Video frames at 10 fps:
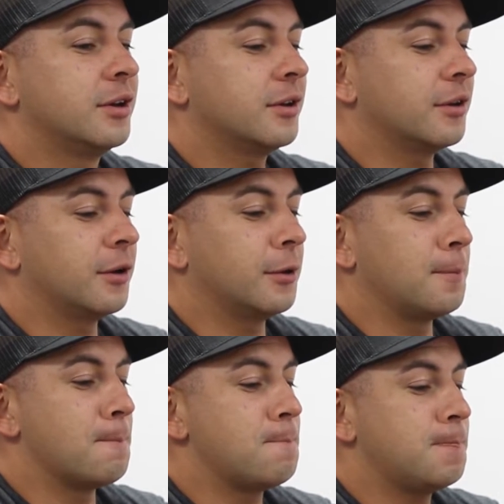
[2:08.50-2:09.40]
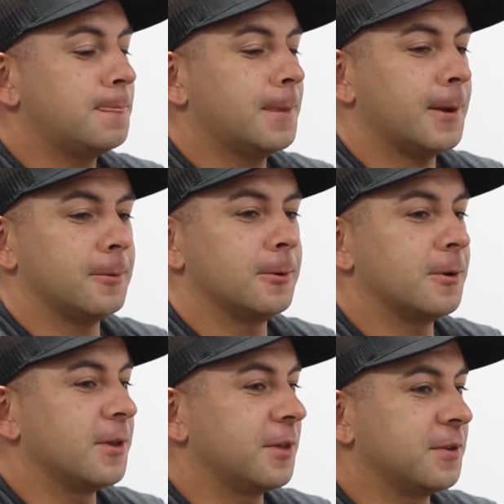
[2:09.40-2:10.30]
I rode
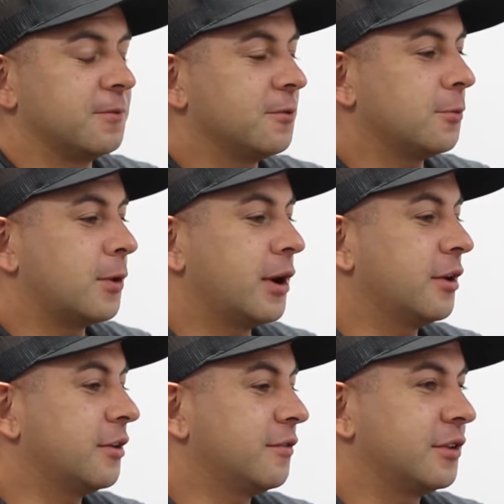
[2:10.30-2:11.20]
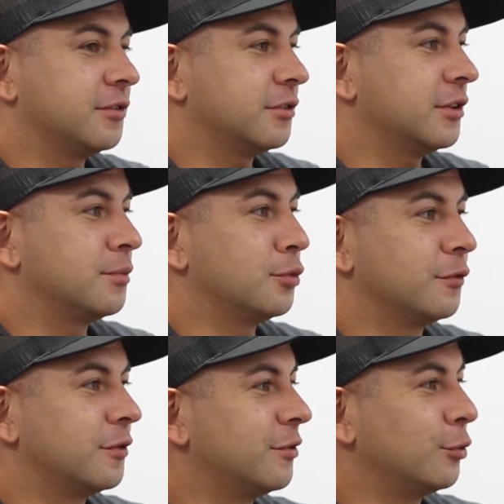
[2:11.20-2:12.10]
on that thing for a while, and eventually
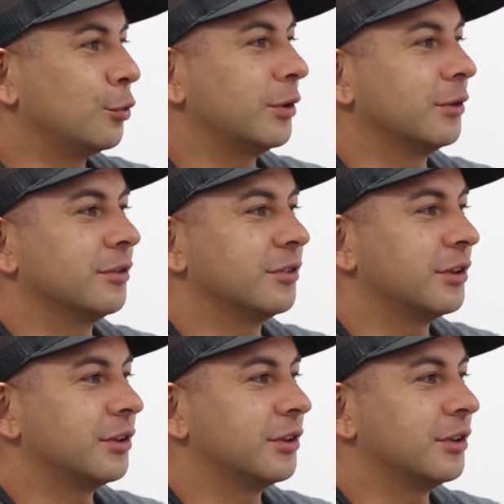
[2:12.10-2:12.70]
moved to two wheels.